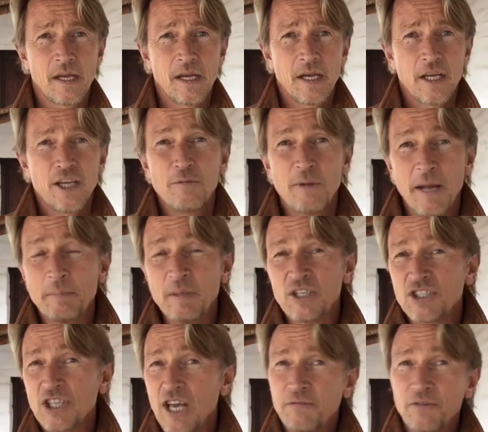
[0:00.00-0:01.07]
You might be
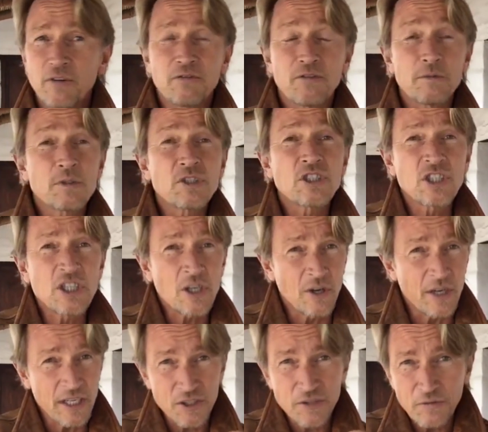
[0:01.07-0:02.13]
suffering from
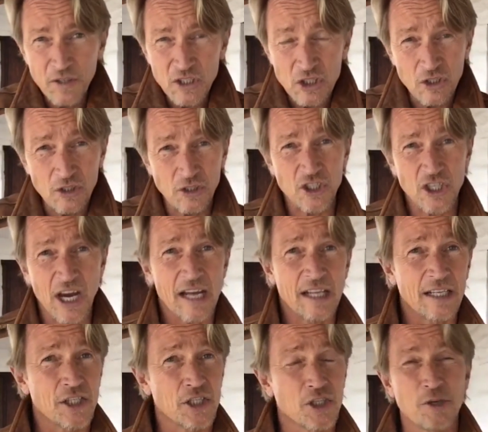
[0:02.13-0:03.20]
serious physical
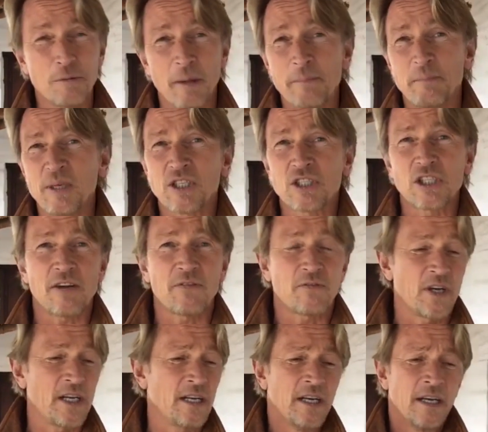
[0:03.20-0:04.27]
challenges. You might be
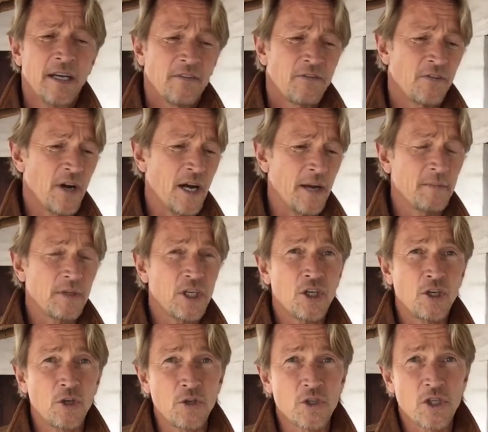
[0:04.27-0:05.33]
suffering from
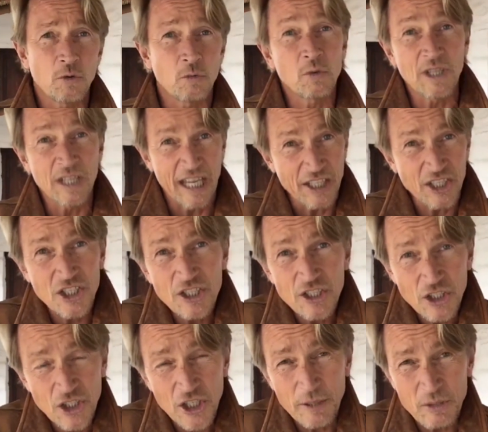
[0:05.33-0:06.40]
huge
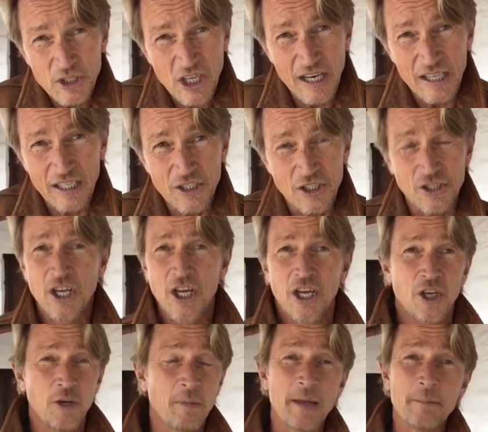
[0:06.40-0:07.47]
relationship challenges.
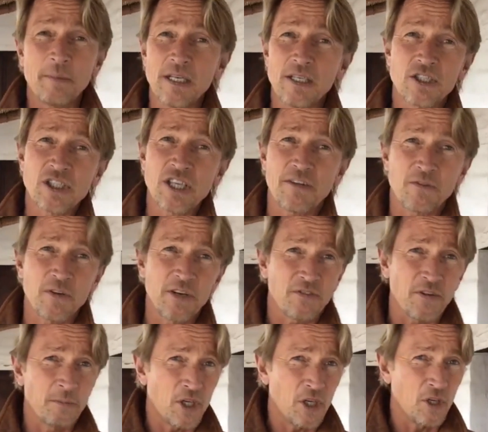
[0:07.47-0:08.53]
You might be suffering
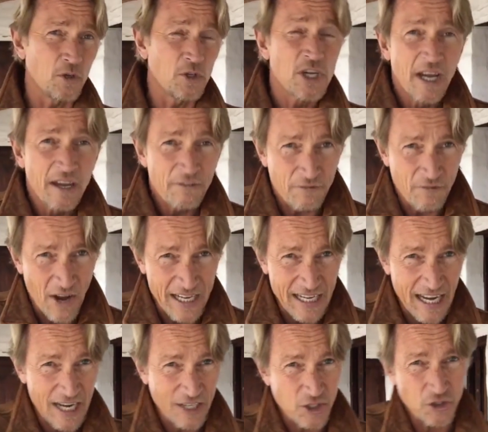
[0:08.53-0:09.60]
from huge
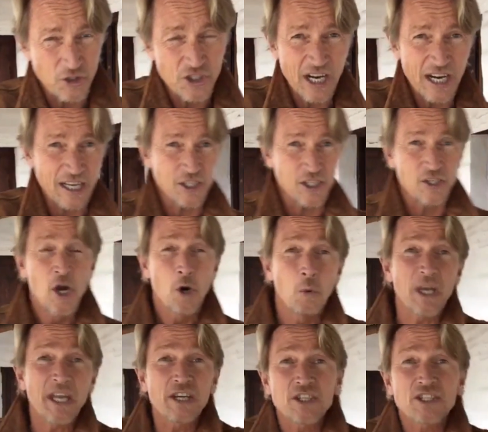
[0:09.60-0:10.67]
financial challenges. Well,
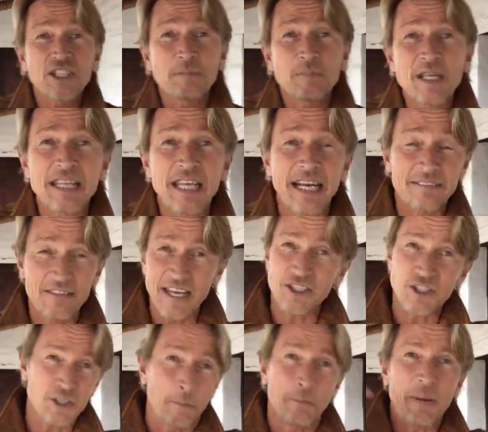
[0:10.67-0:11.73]
here's
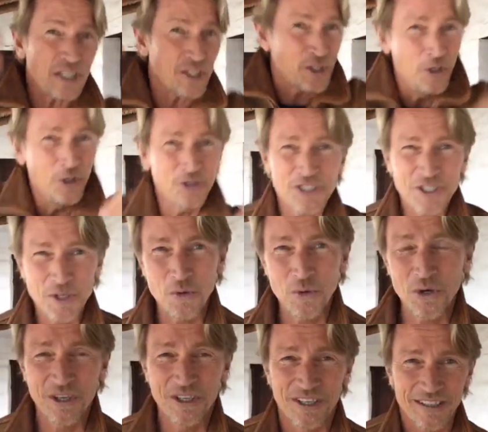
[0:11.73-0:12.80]
the best news in the
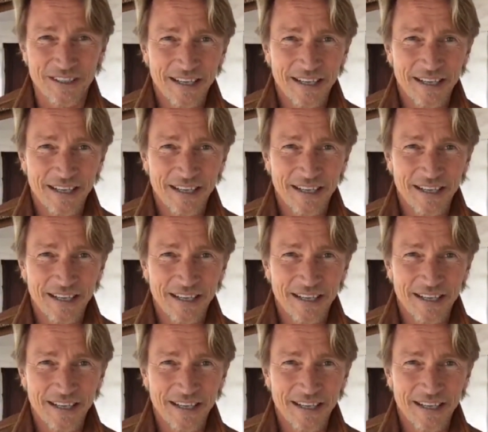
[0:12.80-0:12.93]
world.